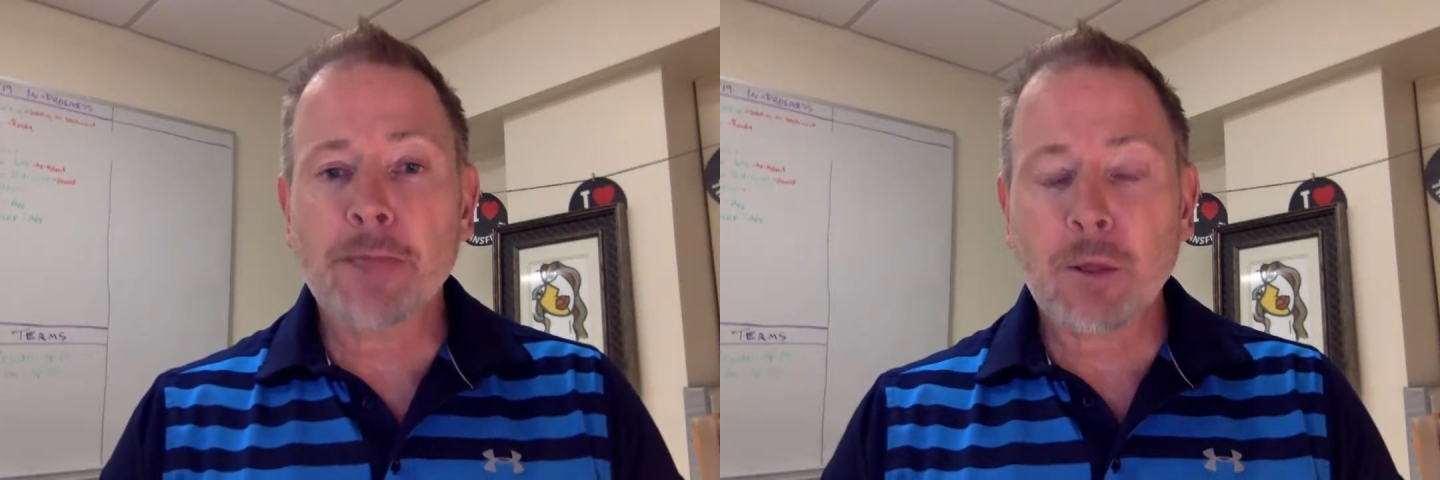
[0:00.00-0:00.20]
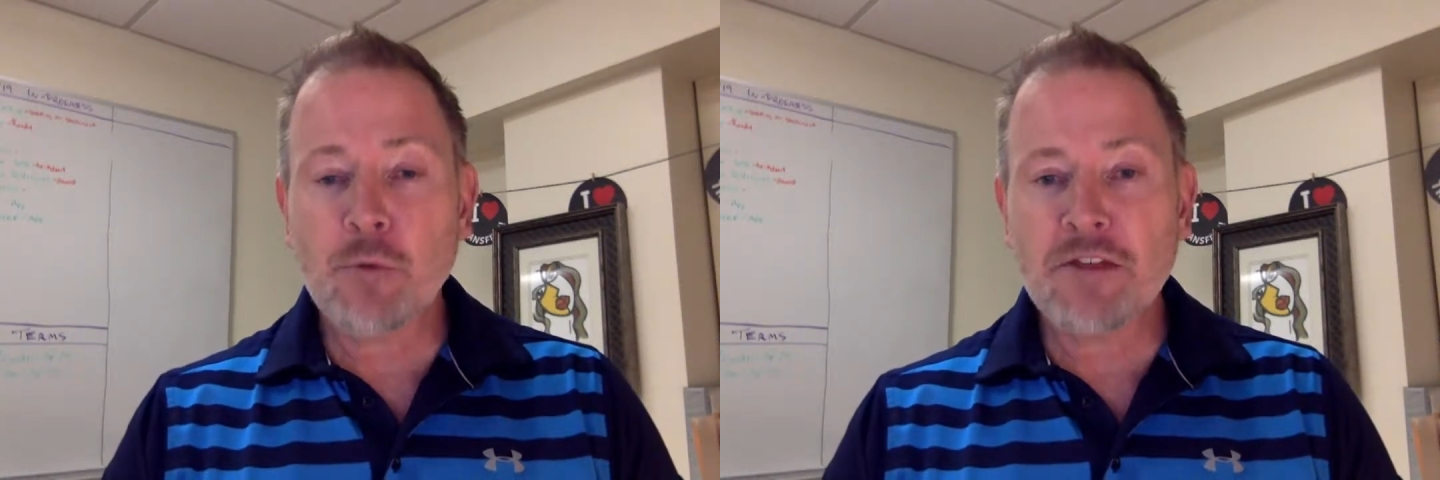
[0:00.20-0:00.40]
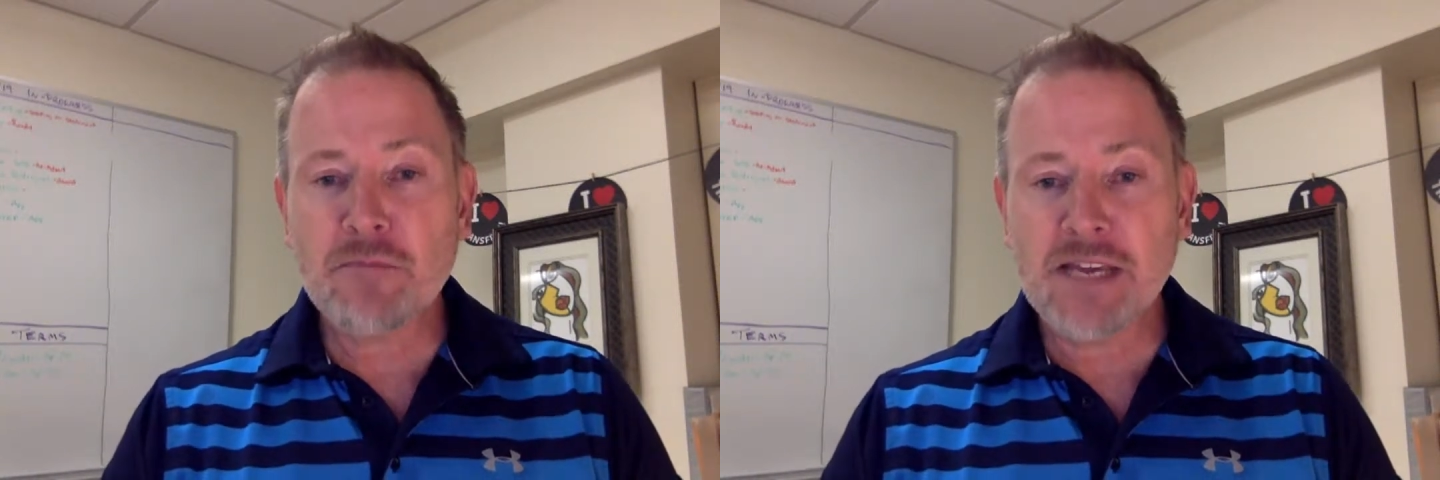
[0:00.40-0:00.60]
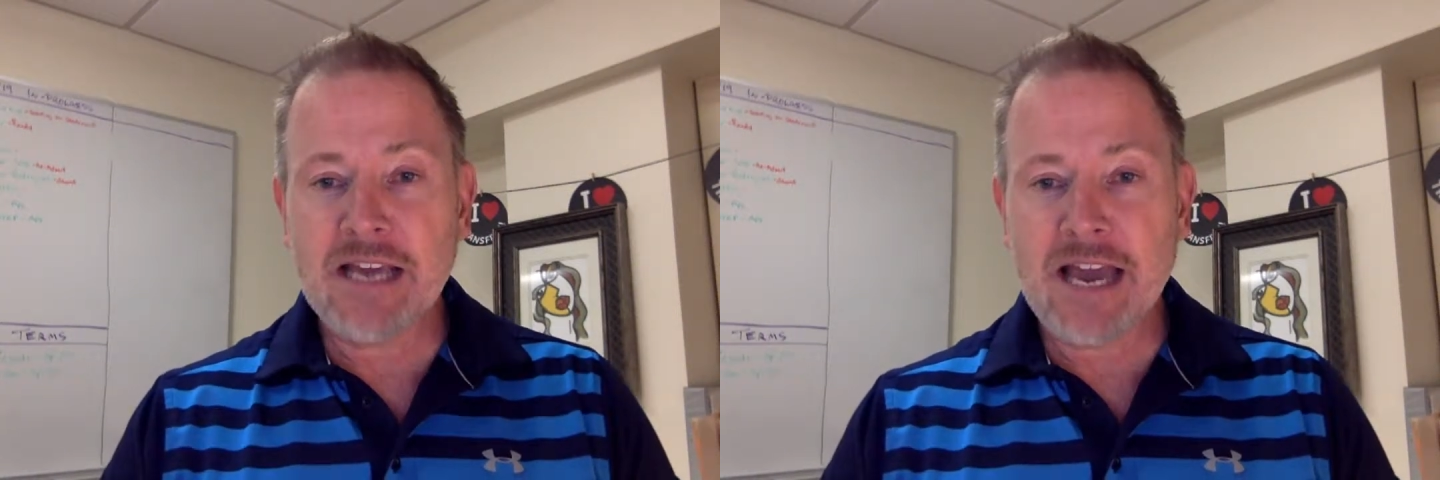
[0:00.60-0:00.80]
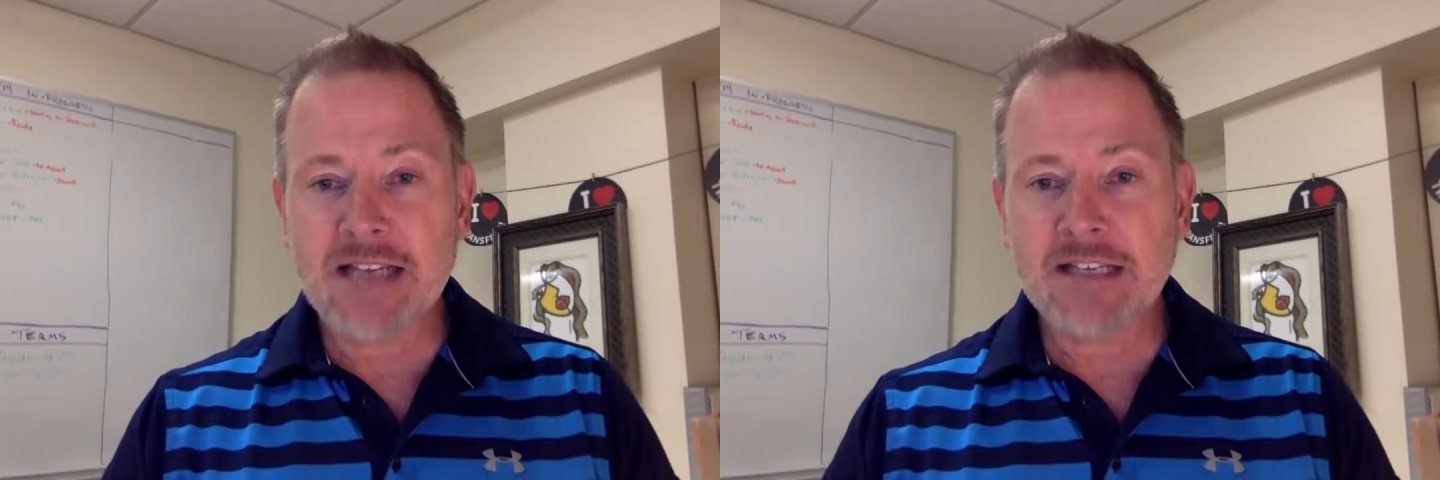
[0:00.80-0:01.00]
with me
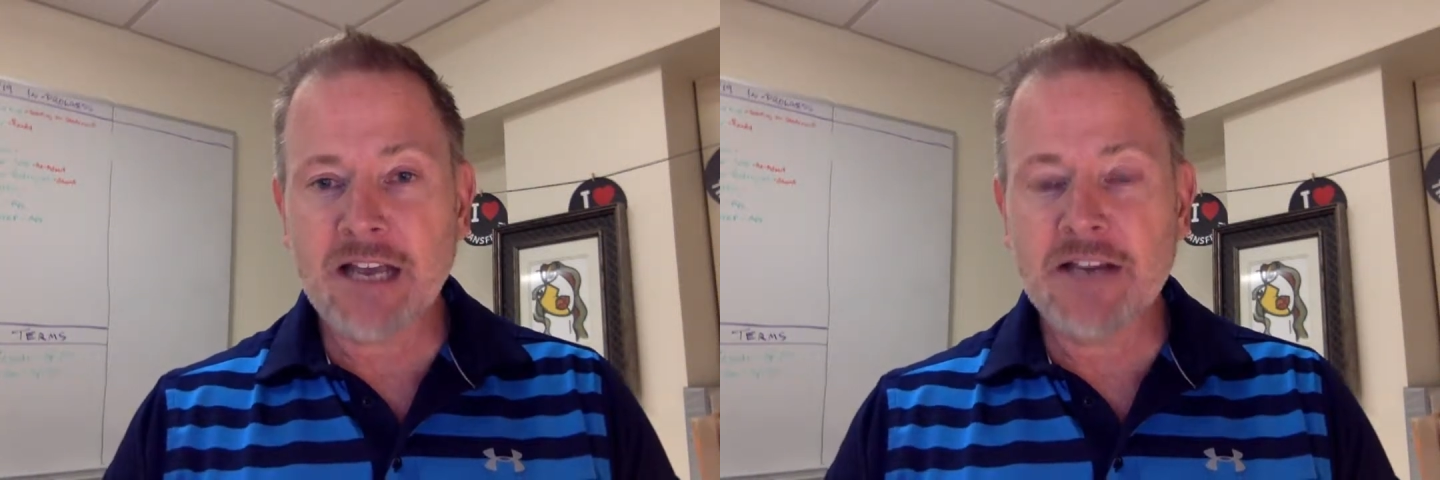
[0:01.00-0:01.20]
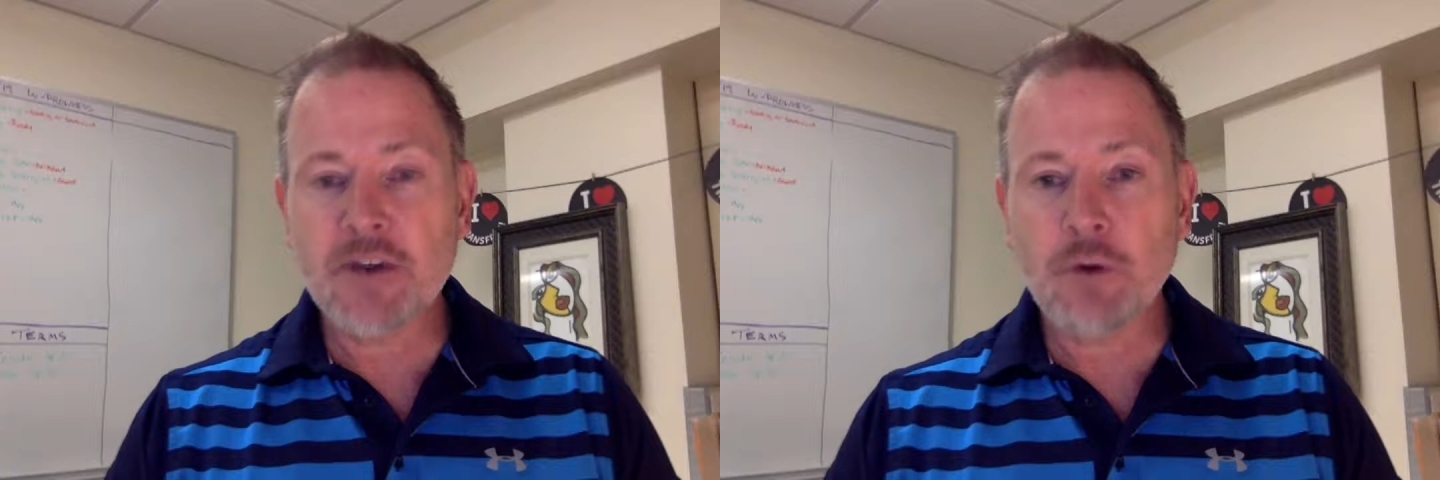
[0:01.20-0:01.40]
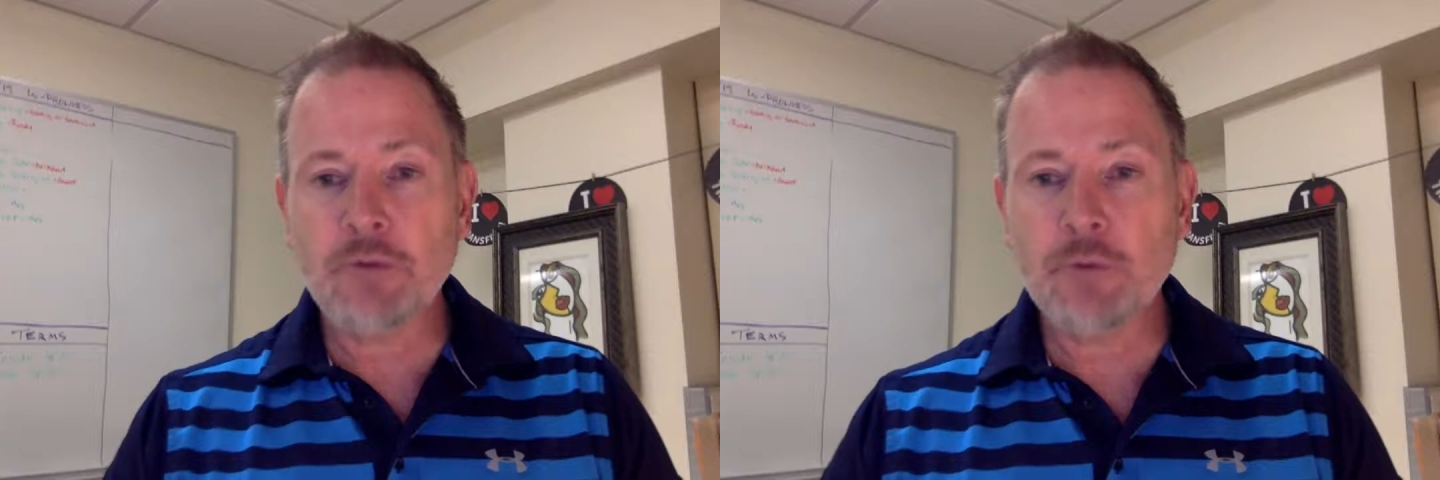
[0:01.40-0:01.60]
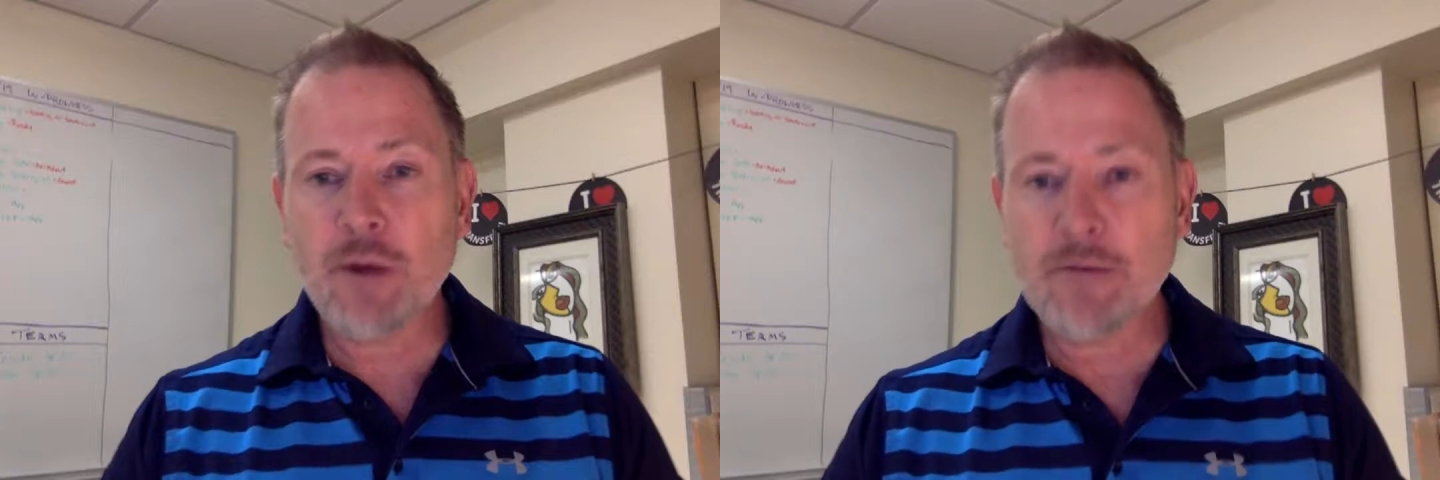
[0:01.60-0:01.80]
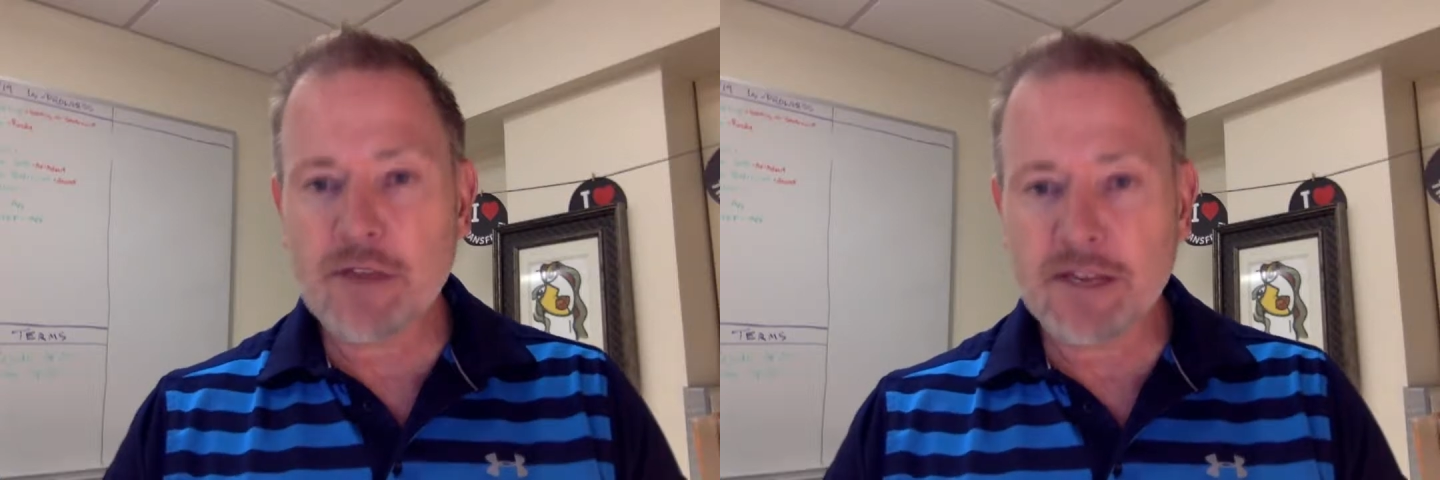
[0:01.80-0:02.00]
as I go through
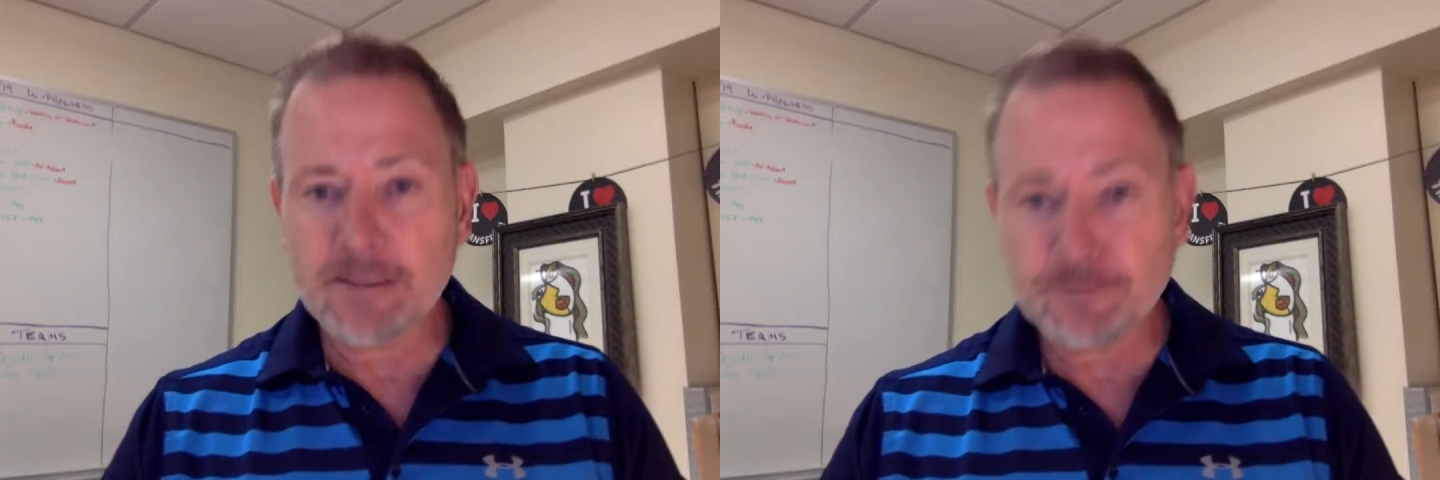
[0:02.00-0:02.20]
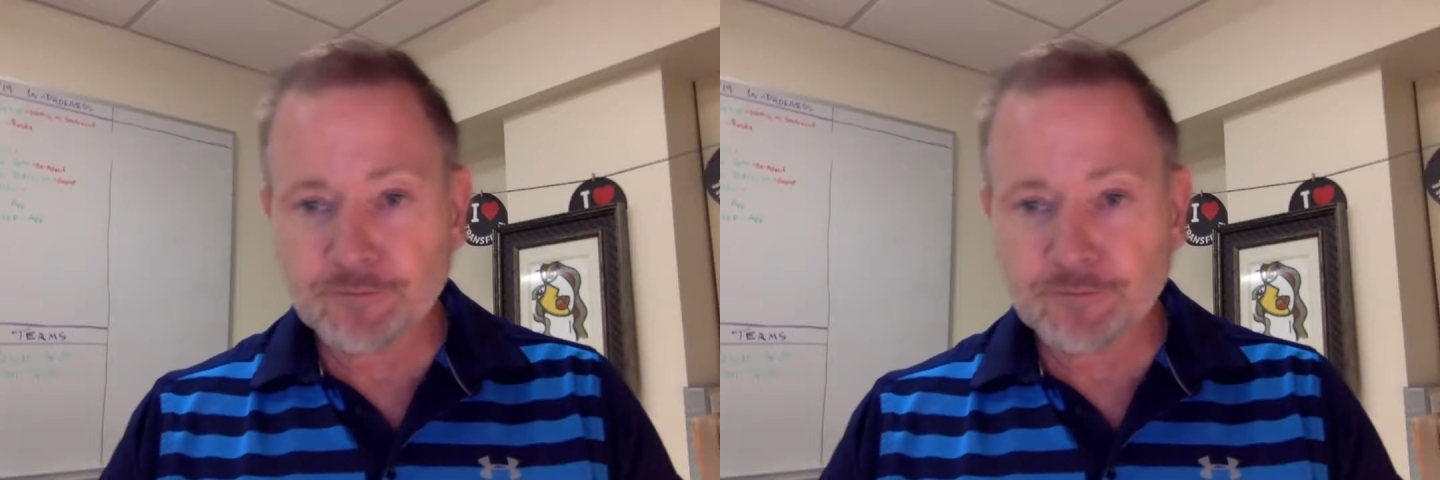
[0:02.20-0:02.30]
everything.